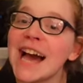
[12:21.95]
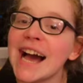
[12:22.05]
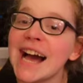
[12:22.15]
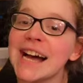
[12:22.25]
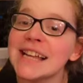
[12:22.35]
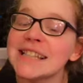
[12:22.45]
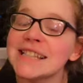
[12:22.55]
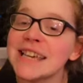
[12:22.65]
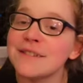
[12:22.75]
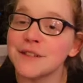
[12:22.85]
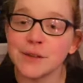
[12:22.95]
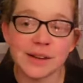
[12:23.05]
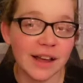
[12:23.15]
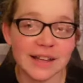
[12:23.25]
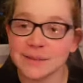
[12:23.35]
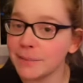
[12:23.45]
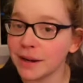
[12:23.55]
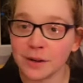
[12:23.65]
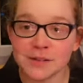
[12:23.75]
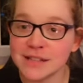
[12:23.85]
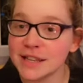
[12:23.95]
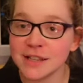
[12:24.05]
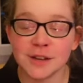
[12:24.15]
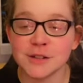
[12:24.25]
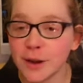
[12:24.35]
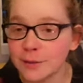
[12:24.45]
And if you like my content, you know,